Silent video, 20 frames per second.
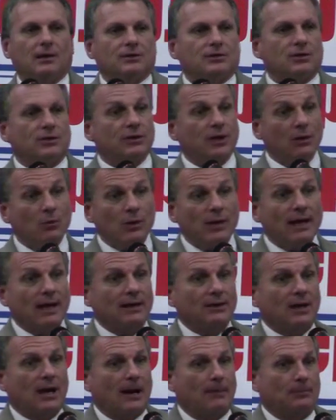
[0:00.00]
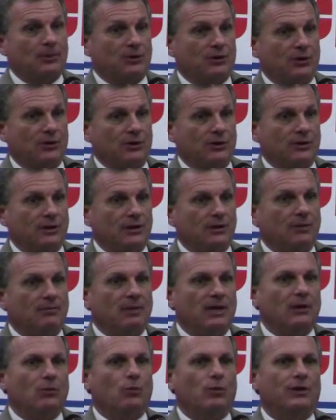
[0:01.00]
So then we had the opportunity to
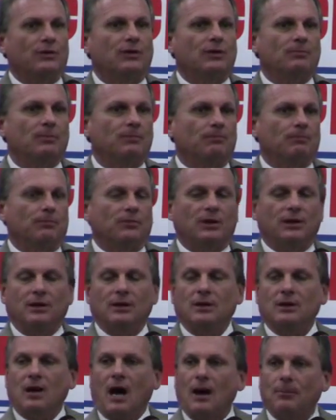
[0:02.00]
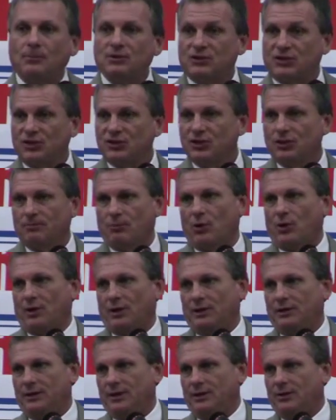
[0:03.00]
meet with the, the opposition
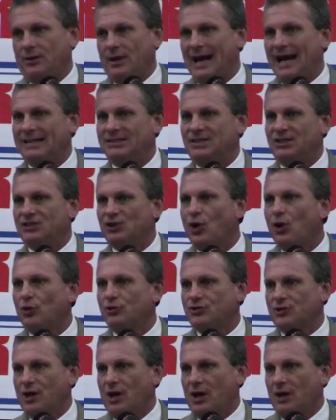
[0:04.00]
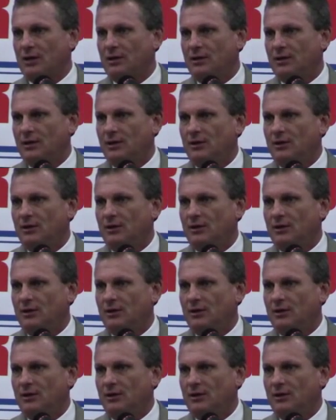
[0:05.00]
party leader, Isaac Herzog,